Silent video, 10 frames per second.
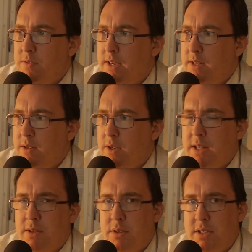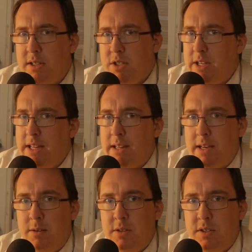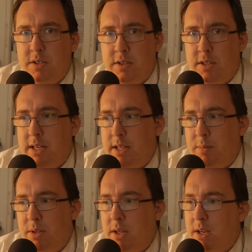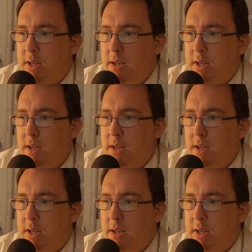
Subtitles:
you can't really say state line because it's not a state, but